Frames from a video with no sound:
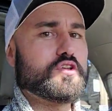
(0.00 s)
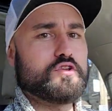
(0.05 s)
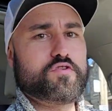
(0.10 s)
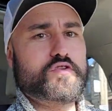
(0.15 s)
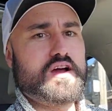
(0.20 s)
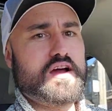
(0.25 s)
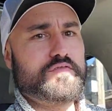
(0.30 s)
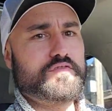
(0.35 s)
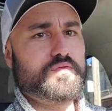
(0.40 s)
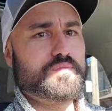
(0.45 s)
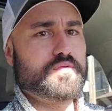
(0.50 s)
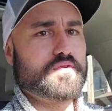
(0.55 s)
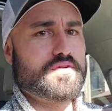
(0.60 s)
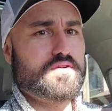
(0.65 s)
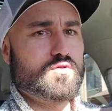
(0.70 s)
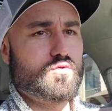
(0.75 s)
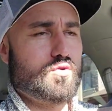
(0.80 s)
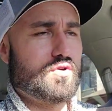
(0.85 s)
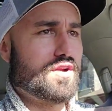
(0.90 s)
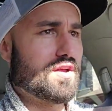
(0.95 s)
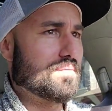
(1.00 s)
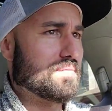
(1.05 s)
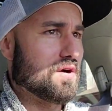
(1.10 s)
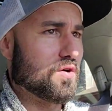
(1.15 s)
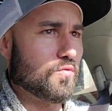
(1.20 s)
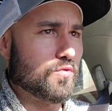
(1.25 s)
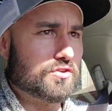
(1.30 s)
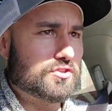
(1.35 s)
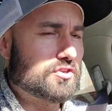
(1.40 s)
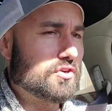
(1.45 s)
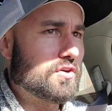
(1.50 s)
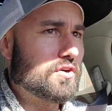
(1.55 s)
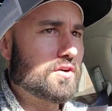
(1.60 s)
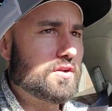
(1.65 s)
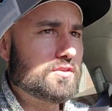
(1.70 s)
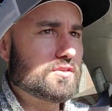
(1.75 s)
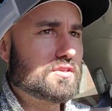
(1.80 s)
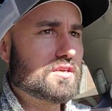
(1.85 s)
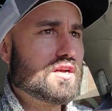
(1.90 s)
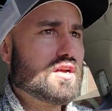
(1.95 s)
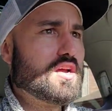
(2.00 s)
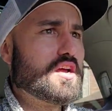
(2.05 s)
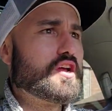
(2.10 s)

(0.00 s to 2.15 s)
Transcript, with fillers: You don't have to worry about returns.